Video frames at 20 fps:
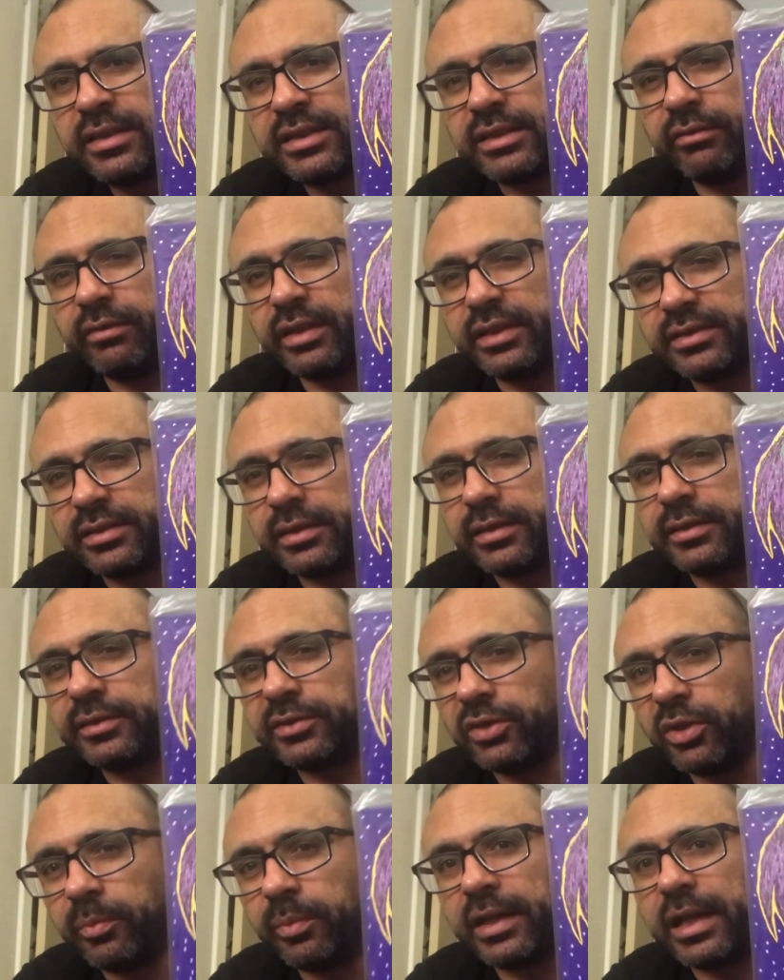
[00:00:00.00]
to release a
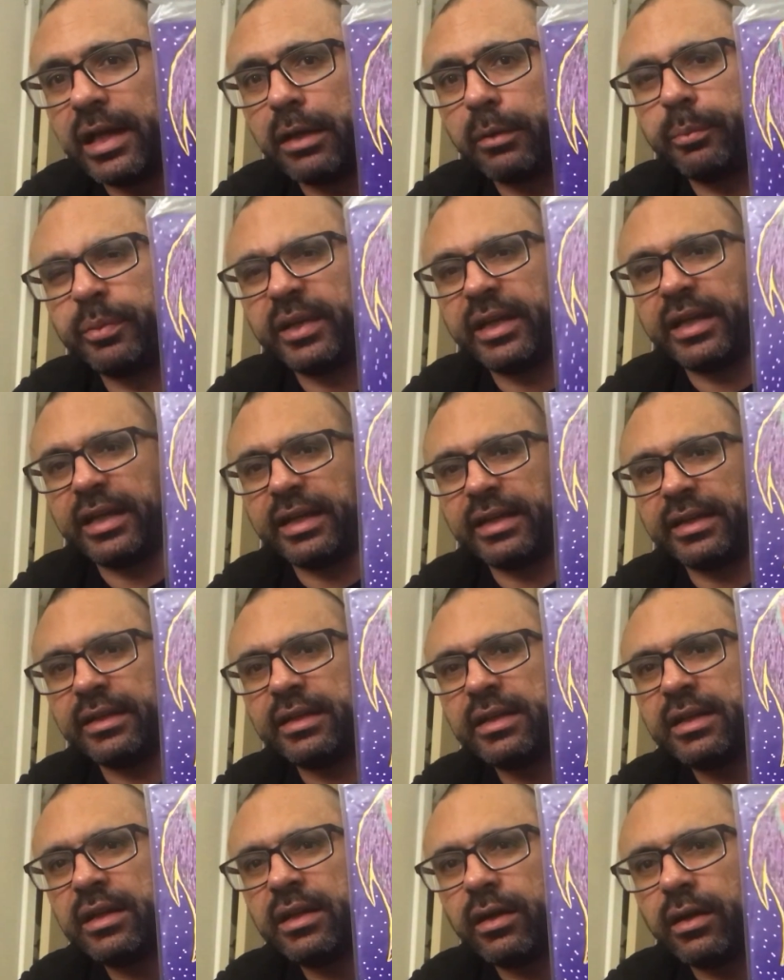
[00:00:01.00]
double LP
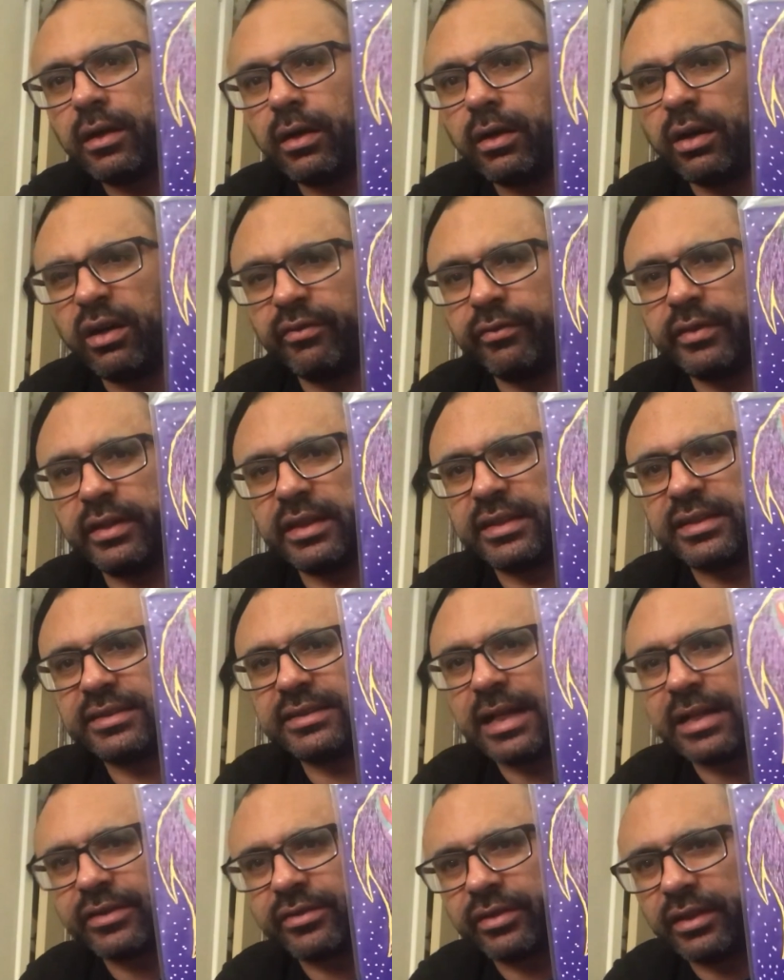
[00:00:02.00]
of
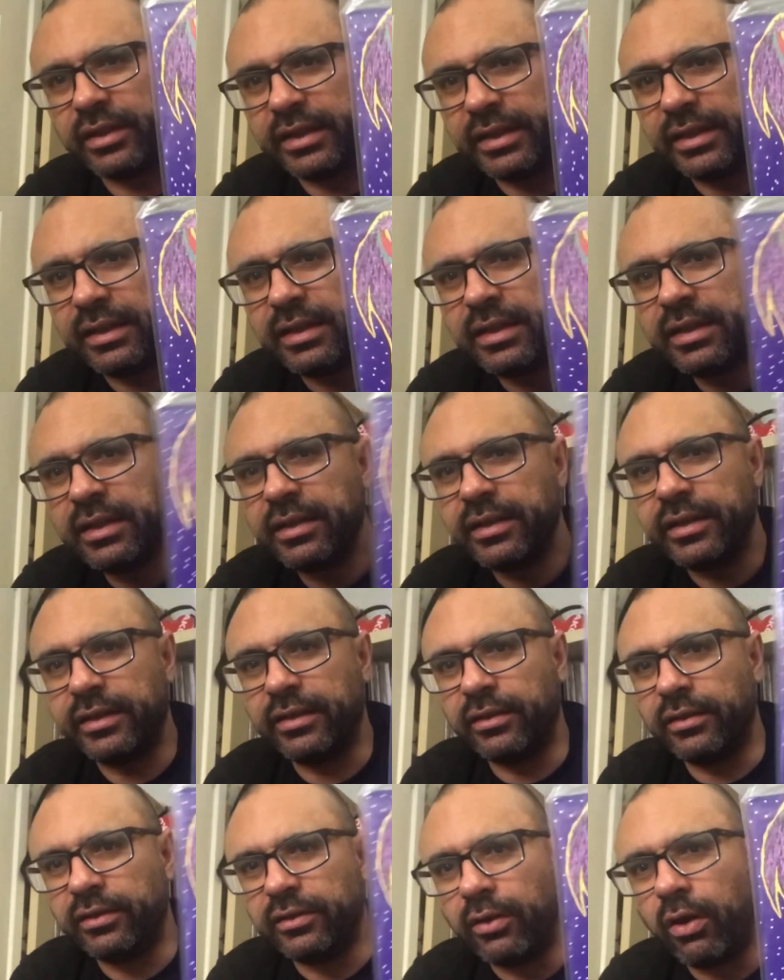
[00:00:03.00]
essentially,
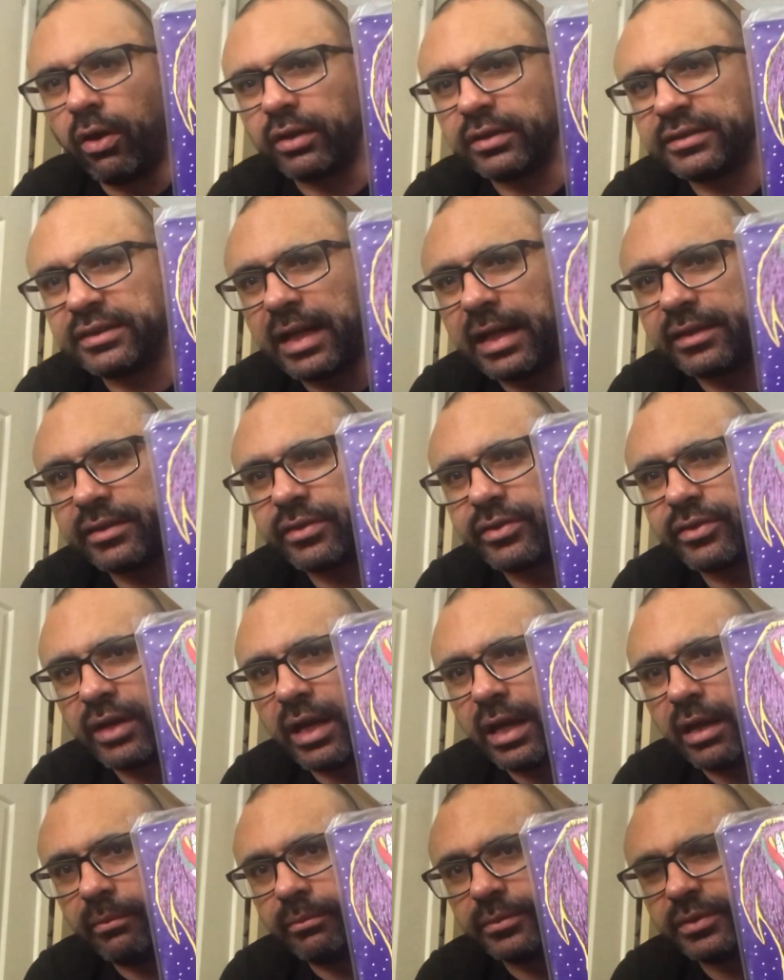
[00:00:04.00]
long dance
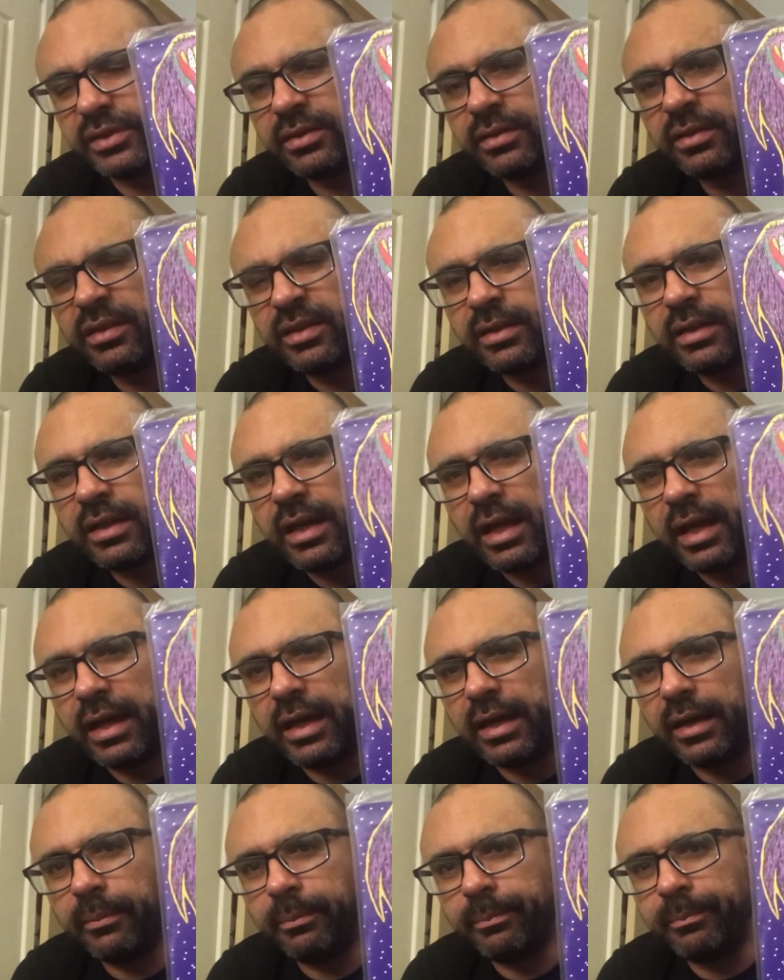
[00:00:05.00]
jams,
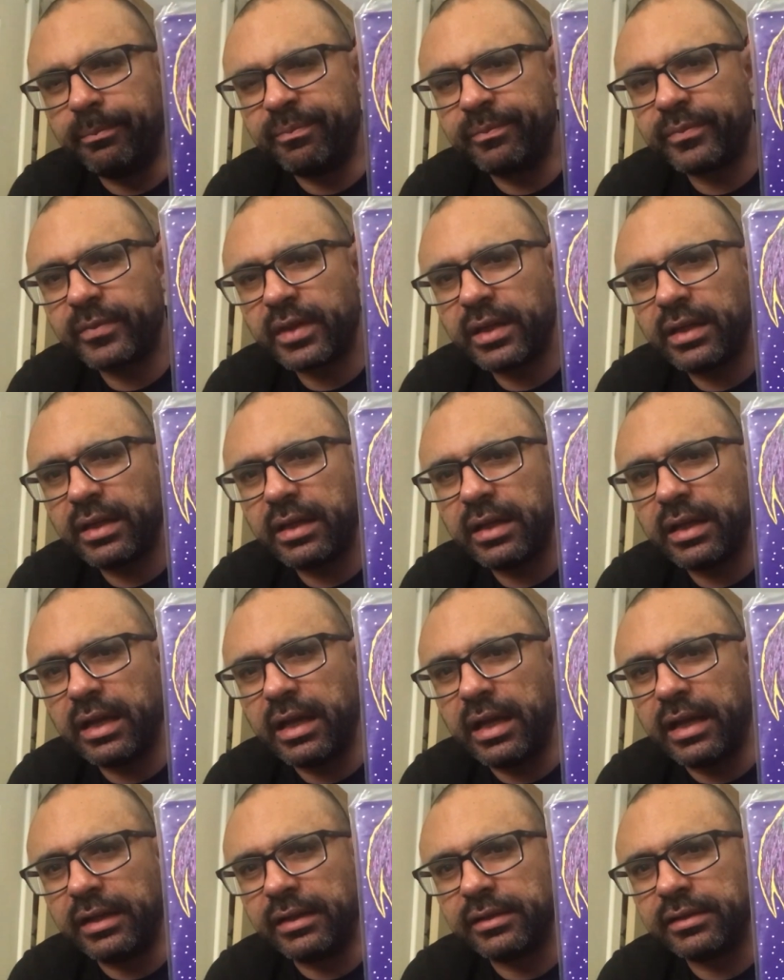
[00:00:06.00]

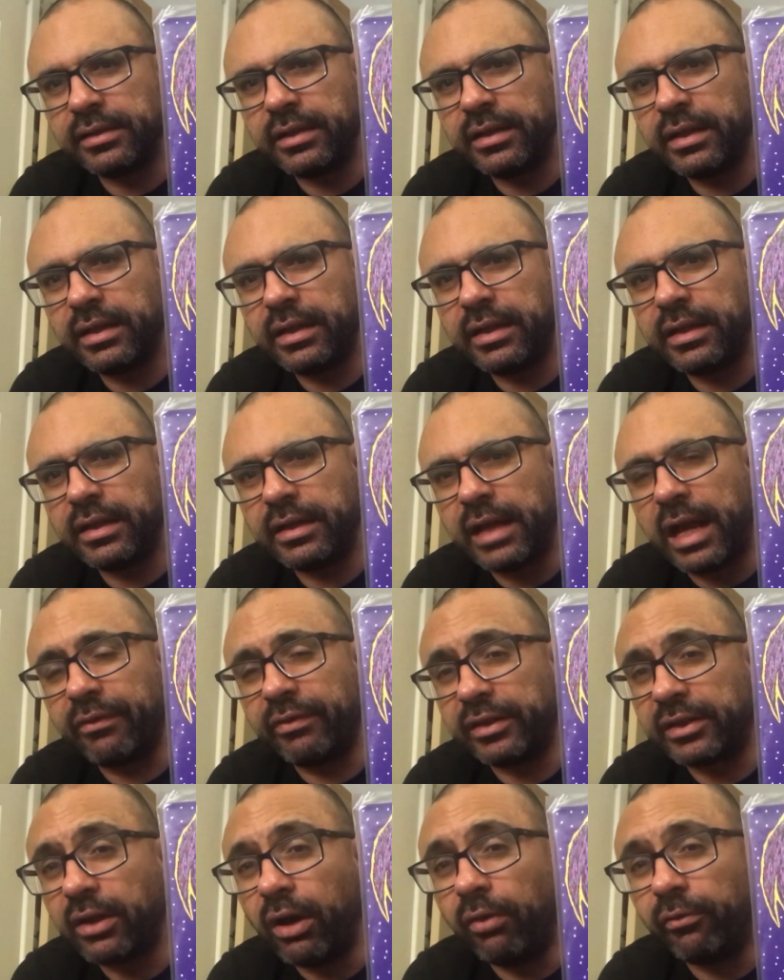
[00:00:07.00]
and
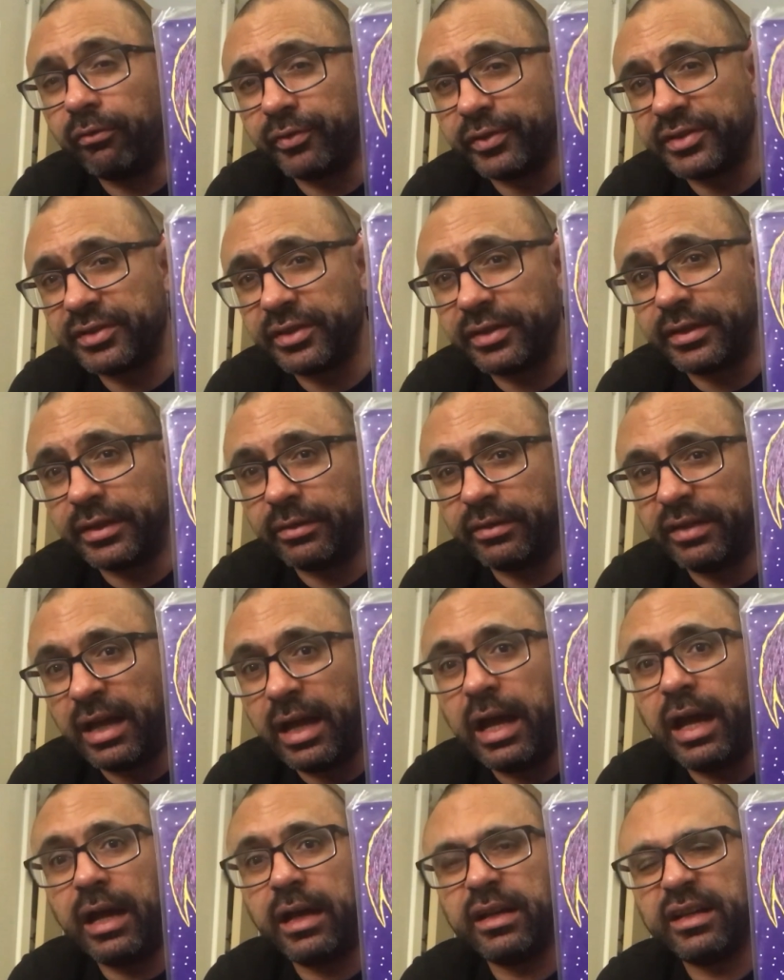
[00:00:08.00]
have the confidence to do
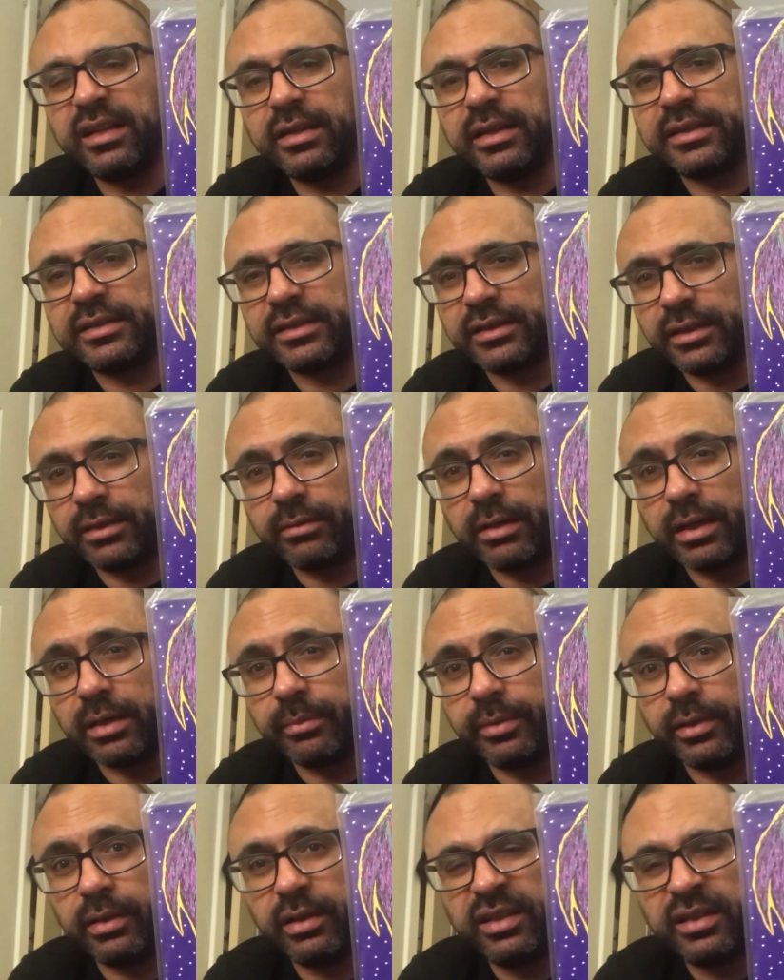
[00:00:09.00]
that. It's
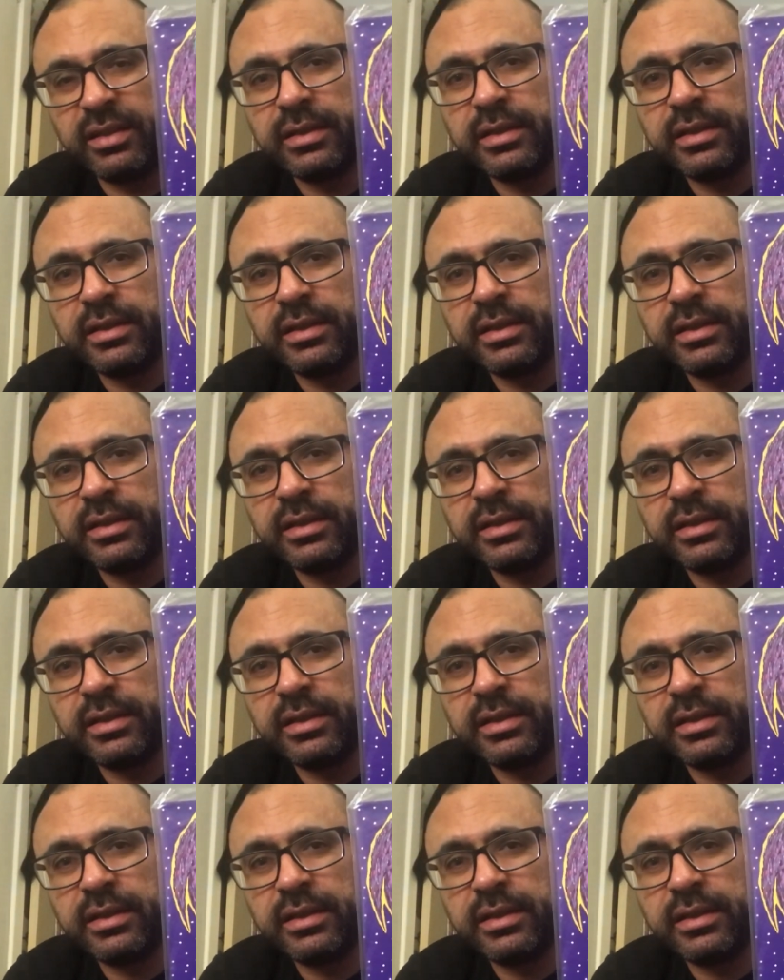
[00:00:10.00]
incredible.